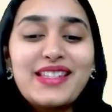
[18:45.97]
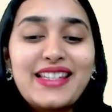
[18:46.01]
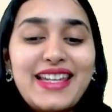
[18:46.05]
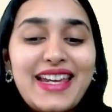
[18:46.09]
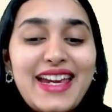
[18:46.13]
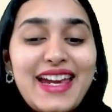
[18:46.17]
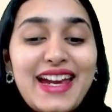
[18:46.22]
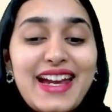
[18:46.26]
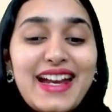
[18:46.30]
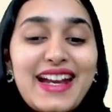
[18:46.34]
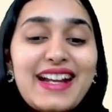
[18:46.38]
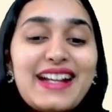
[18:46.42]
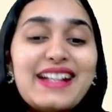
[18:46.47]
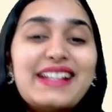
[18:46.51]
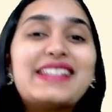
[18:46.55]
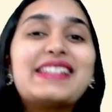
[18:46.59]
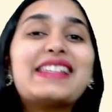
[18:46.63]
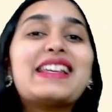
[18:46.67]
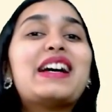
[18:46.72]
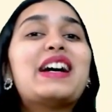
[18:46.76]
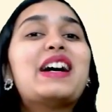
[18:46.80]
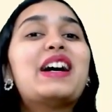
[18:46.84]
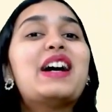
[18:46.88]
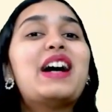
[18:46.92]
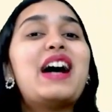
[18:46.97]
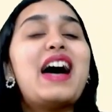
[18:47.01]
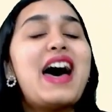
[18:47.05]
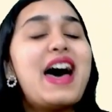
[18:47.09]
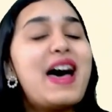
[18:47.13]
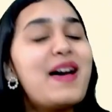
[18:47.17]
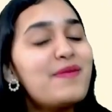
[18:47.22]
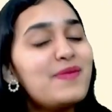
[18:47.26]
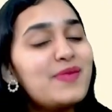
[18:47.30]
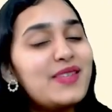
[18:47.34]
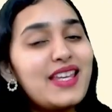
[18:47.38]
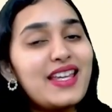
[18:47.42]
kids.
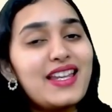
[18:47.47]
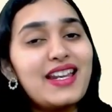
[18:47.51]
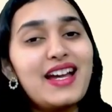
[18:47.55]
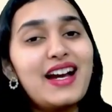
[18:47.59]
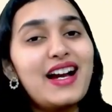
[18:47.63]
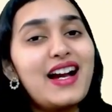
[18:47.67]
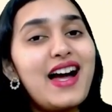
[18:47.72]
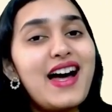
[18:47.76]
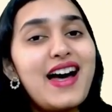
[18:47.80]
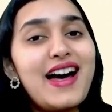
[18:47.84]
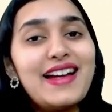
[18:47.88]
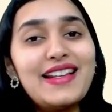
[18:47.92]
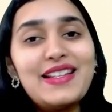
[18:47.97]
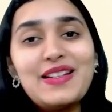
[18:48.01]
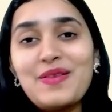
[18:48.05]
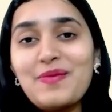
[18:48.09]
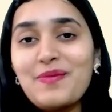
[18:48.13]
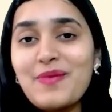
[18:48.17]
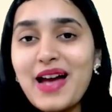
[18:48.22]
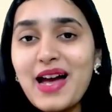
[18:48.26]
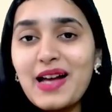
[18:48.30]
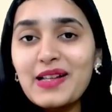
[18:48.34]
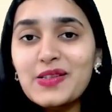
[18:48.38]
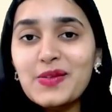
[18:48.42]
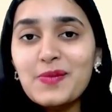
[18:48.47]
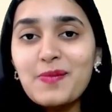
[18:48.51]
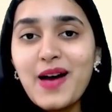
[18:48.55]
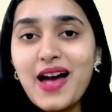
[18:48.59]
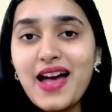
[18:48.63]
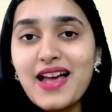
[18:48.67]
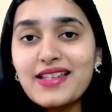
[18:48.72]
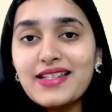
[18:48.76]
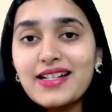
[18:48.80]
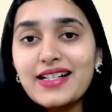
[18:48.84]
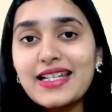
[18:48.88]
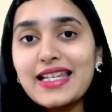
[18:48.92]
I'm Sana Khan, your maths
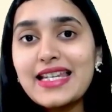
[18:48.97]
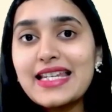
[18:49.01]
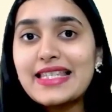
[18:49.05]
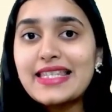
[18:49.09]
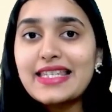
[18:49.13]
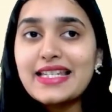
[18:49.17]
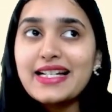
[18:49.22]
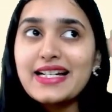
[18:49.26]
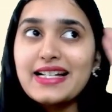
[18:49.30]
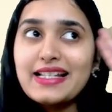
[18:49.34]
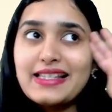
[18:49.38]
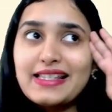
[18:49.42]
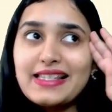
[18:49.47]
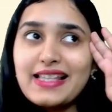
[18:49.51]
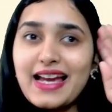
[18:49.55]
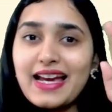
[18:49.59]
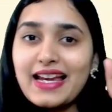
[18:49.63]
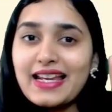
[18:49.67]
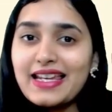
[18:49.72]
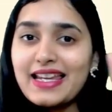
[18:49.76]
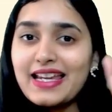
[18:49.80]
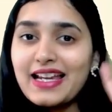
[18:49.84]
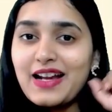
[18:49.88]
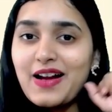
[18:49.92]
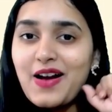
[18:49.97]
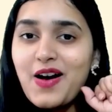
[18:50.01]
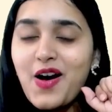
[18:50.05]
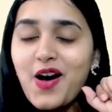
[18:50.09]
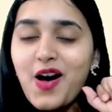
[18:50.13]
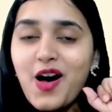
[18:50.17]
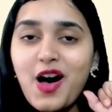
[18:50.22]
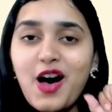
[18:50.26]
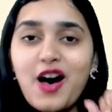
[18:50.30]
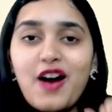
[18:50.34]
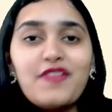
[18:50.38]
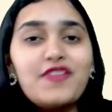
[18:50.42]
master teacher, signing
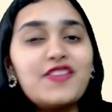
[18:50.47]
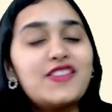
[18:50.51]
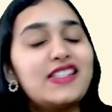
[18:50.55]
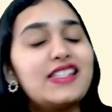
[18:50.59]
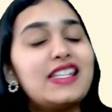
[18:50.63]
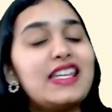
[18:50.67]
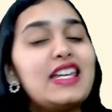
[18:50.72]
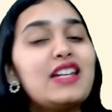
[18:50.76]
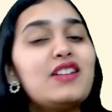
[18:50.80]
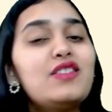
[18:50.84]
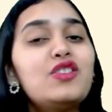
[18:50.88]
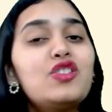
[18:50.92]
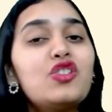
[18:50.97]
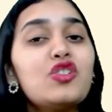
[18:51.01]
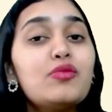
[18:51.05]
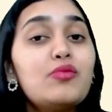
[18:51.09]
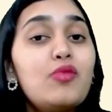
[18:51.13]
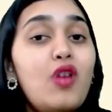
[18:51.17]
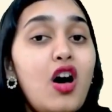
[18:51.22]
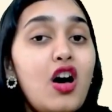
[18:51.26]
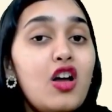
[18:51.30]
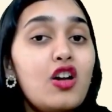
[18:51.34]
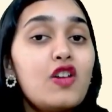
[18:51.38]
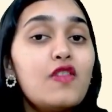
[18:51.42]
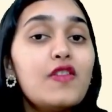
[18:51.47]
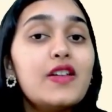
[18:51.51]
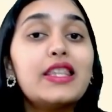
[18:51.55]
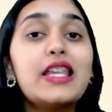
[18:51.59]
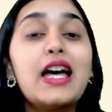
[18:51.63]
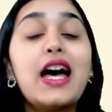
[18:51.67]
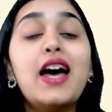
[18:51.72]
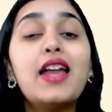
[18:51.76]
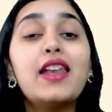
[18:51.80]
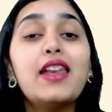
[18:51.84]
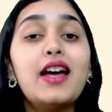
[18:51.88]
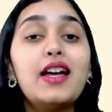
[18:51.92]
off. See you tomorrow with
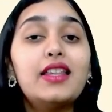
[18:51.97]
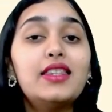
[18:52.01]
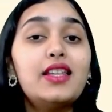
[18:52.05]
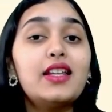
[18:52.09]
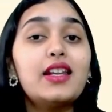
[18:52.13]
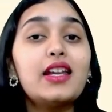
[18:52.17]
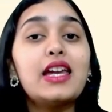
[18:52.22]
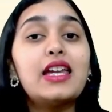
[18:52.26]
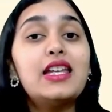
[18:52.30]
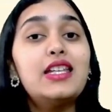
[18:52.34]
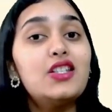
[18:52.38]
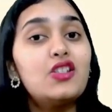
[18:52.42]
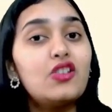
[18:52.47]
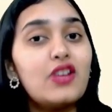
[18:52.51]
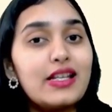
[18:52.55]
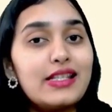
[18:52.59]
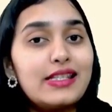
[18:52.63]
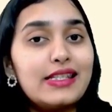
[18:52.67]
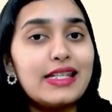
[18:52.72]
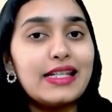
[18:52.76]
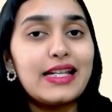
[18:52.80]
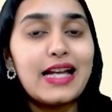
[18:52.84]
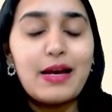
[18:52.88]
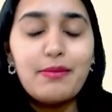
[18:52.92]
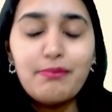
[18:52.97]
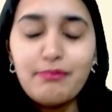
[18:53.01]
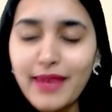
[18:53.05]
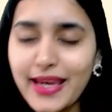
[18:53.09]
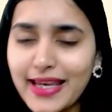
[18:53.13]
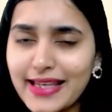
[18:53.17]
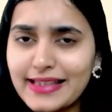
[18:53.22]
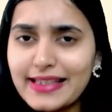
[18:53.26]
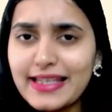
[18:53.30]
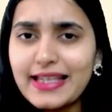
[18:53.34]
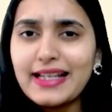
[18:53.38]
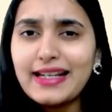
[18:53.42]
another interesting,
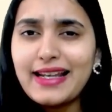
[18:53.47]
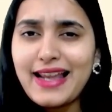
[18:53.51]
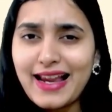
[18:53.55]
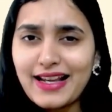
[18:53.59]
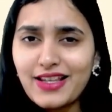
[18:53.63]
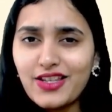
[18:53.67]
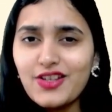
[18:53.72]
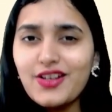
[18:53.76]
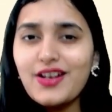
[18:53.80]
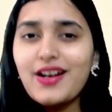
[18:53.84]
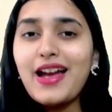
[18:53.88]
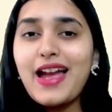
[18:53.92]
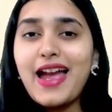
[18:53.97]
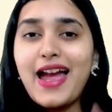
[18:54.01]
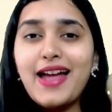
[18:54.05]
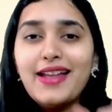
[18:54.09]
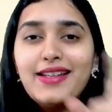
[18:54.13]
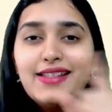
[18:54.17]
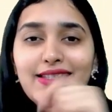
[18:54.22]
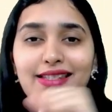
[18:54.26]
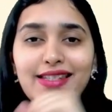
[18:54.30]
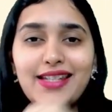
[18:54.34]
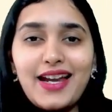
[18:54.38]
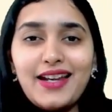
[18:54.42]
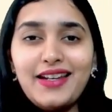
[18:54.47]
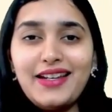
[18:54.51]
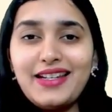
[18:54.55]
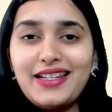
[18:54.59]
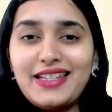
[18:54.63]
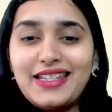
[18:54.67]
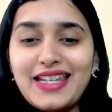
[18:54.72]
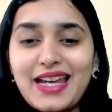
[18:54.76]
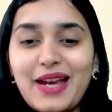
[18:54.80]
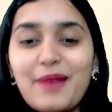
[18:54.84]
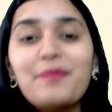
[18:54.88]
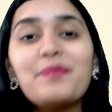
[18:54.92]
amazing lecture and study
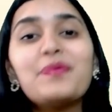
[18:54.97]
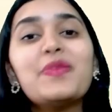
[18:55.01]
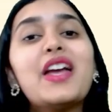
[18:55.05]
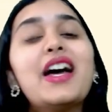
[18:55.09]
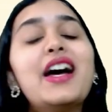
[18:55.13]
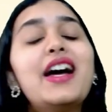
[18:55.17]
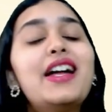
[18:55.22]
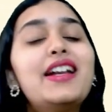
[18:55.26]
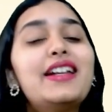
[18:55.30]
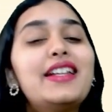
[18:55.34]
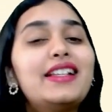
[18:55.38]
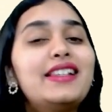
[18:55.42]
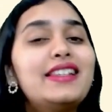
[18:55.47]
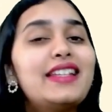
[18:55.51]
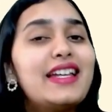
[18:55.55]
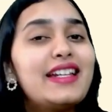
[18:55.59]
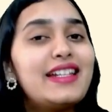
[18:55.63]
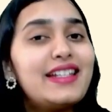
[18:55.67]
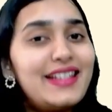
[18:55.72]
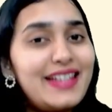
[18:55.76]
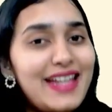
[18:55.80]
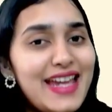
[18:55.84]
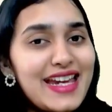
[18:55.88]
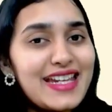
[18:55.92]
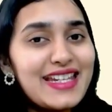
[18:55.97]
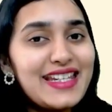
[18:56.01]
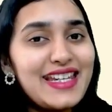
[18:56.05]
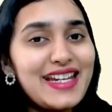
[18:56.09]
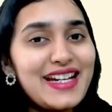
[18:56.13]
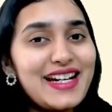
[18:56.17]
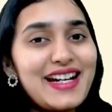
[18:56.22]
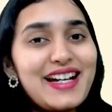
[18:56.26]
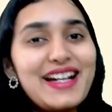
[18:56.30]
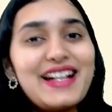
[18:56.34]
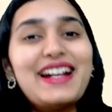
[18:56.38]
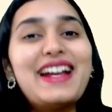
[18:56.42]
tip. Till then, take
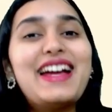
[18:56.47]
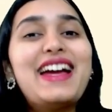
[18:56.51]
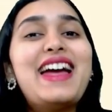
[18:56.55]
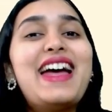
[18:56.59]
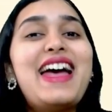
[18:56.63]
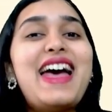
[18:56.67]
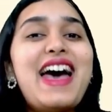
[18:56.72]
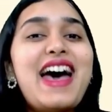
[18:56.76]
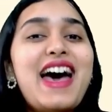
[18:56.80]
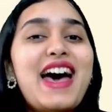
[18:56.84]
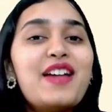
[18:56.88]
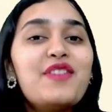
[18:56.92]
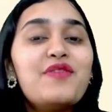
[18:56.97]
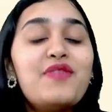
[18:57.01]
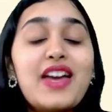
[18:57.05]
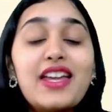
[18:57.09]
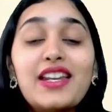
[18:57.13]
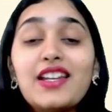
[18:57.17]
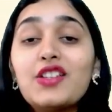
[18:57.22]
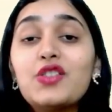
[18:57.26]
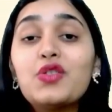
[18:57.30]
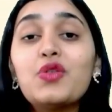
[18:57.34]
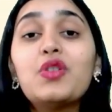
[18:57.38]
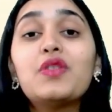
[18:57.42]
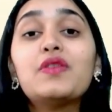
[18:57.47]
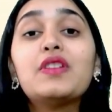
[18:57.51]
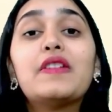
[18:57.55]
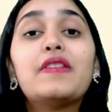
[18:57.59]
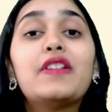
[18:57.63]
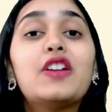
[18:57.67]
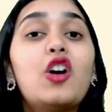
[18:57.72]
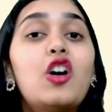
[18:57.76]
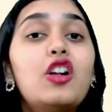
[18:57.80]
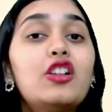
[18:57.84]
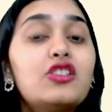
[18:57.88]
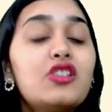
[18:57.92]
care. And very soon, we
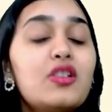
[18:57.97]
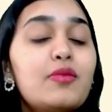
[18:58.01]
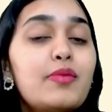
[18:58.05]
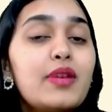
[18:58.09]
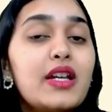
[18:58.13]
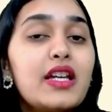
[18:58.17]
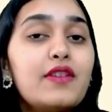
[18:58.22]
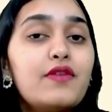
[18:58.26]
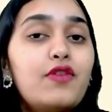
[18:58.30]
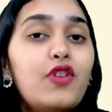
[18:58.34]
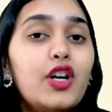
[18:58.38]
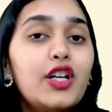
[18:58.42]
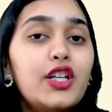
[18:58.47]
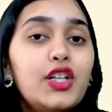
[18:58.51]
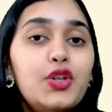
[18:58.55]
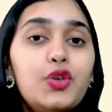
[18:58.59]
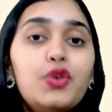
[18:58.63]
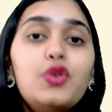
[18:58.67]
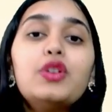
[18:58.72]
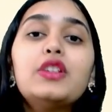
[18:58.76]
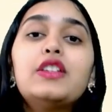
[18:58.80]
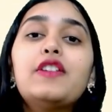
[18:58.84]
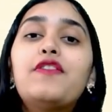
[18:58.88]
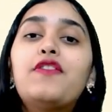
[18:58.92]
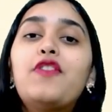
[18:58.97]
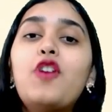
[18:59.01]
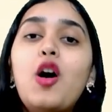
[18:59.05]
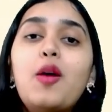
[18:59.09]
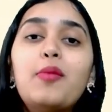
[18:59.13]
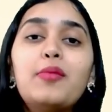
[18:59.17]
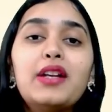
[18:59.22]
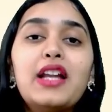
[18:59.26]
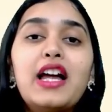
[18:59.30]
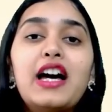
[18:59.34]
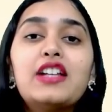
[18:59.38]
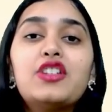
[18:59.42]
will also bring for you the
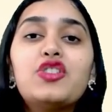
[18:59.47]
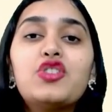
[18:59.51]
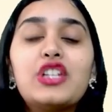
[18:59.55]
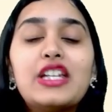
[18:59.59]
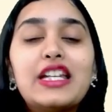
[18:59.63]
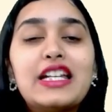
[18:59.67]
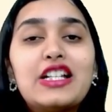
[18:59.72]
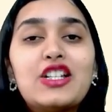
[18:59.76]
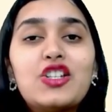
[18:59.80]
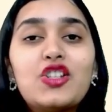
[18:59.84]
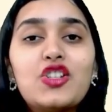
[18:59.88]
formula cheat